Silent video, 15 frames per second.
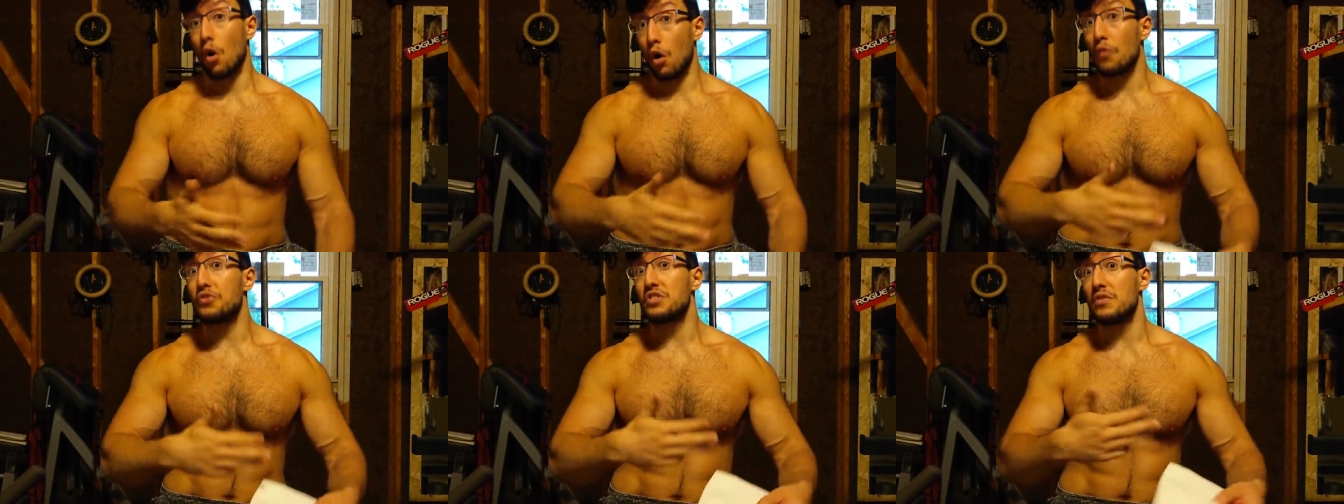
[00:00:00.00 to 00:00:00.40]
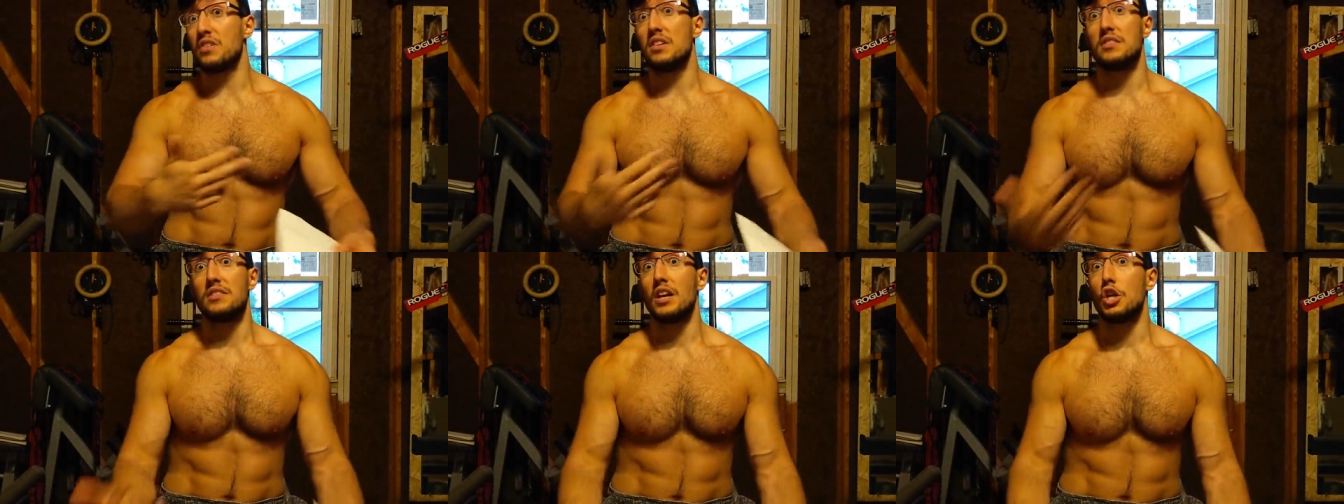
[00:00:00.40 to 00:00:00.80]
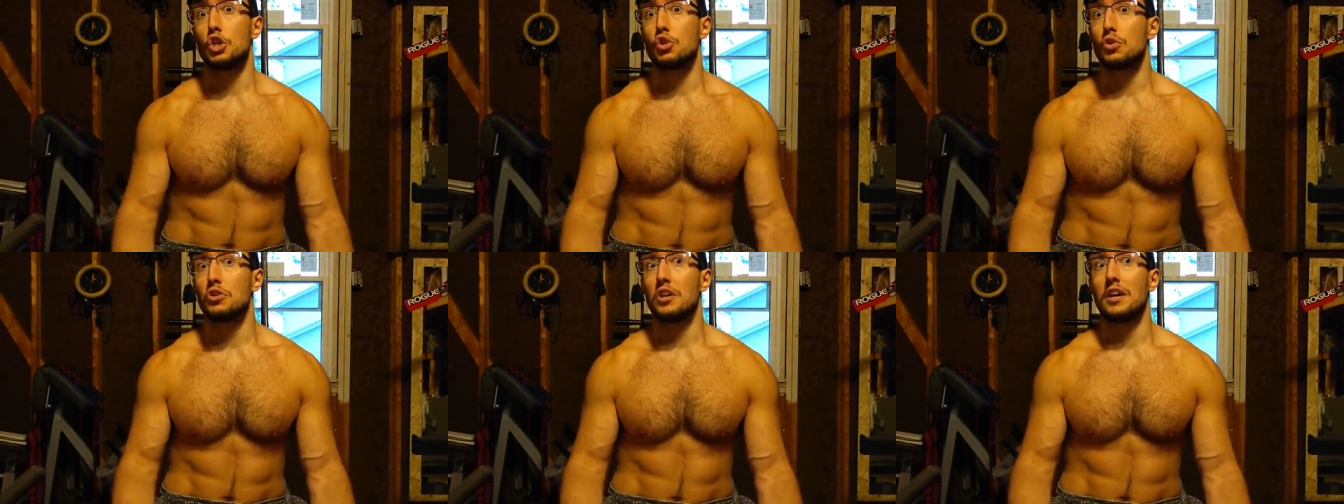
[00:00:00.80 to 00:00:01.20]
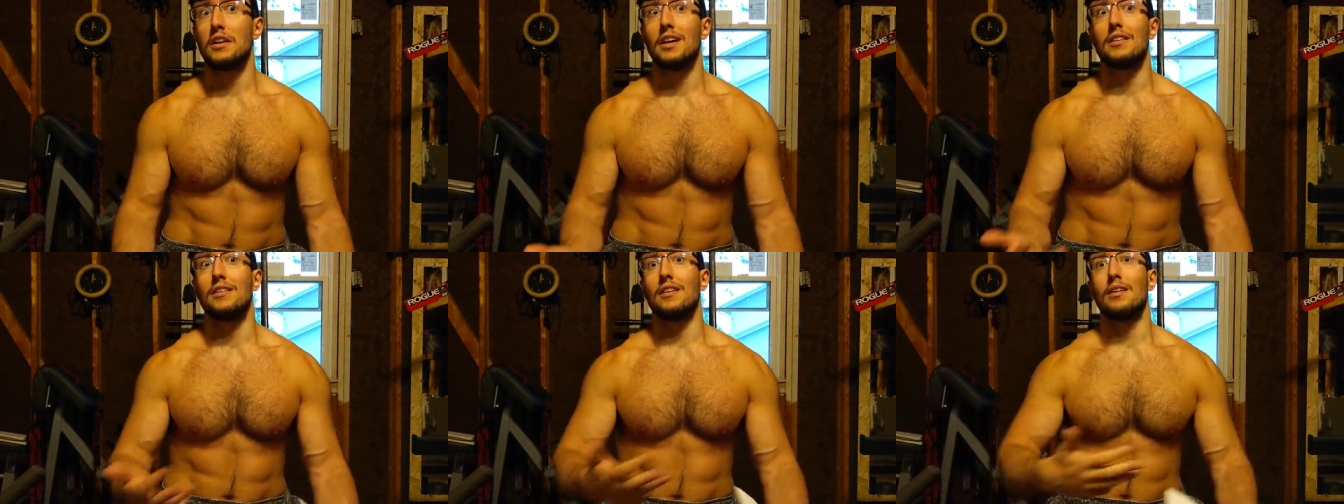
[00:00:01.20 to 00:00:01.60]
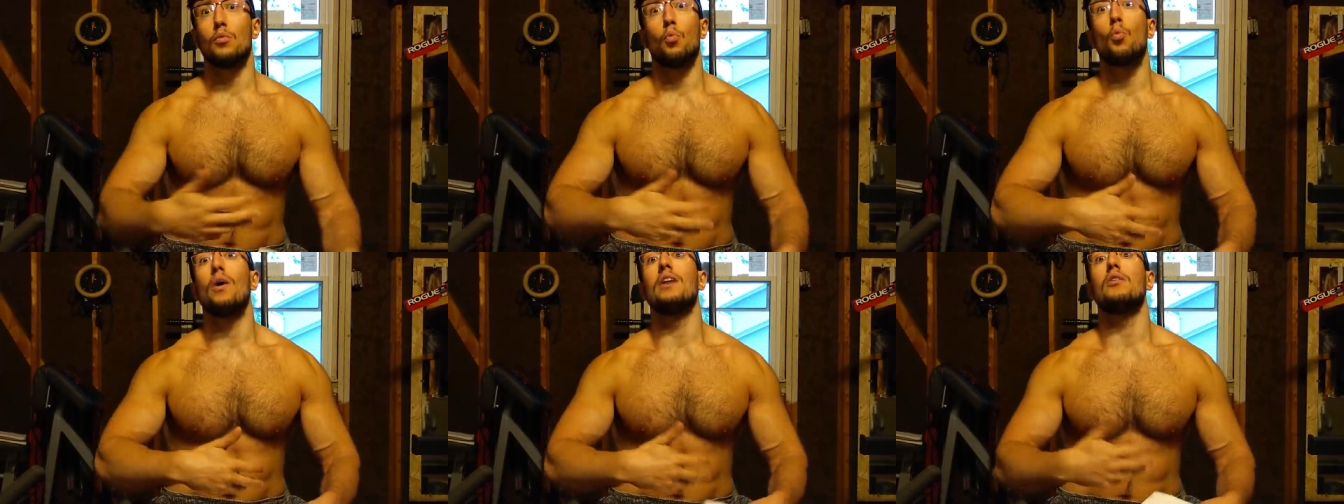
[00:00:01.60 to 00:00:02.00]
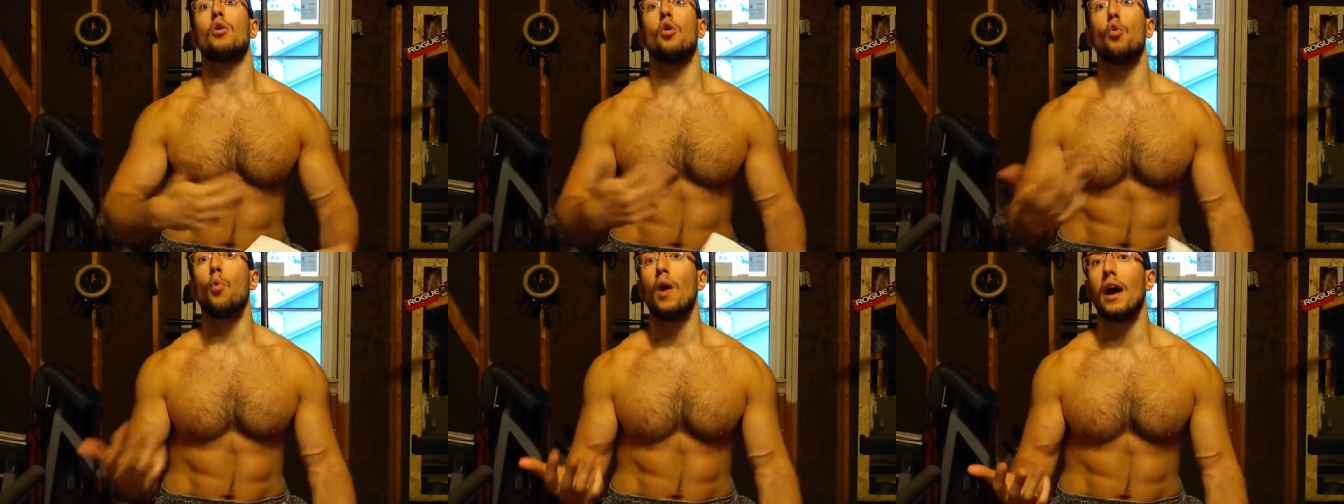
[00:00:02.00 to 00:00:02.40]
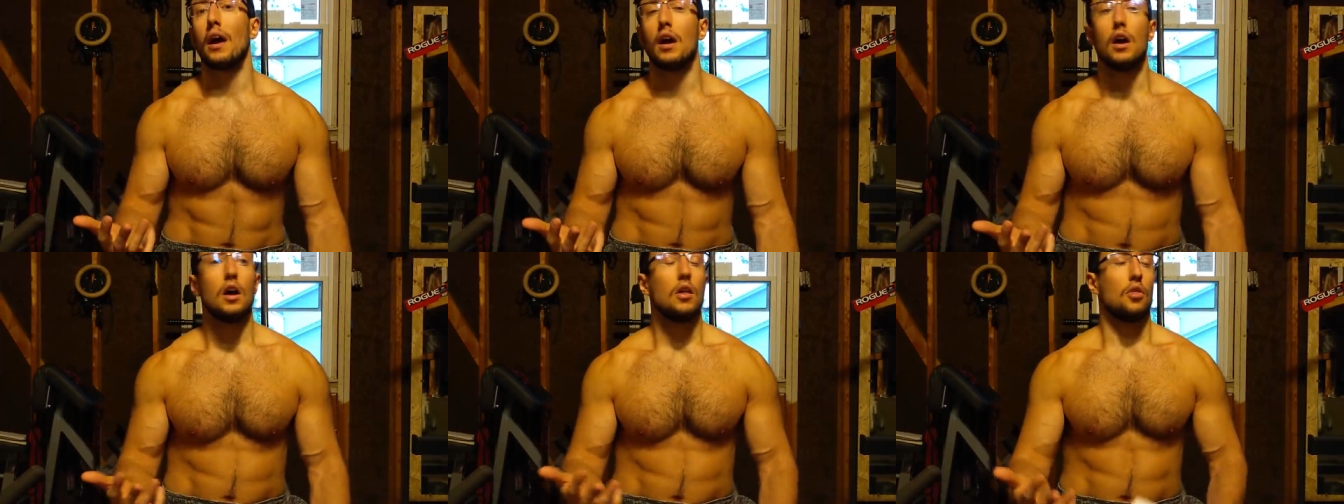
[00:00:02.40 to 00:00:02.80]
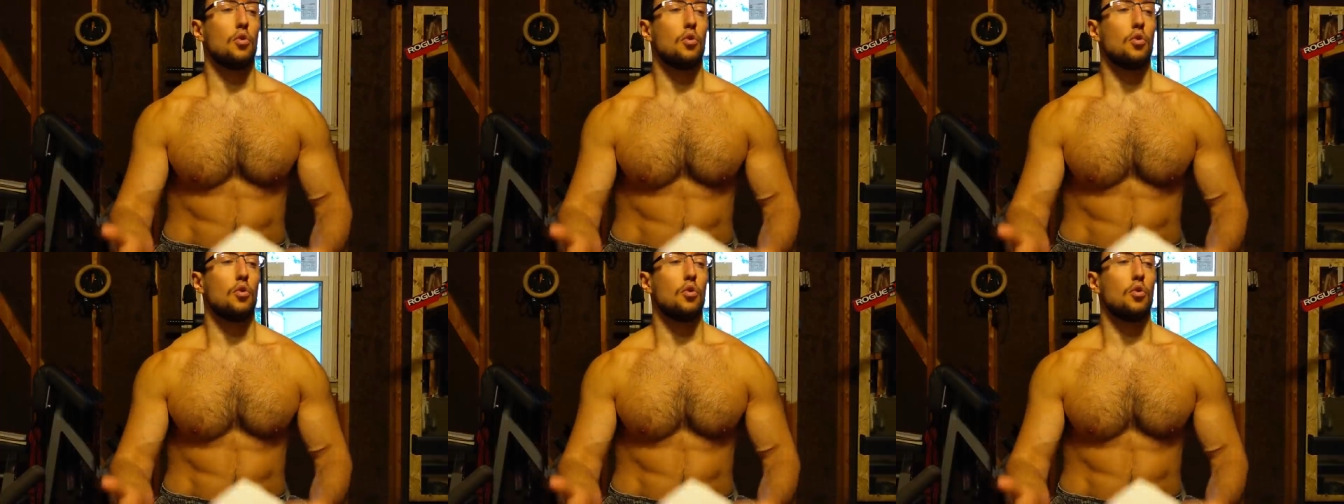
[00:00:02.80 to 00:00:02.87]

of civilization and that then went away,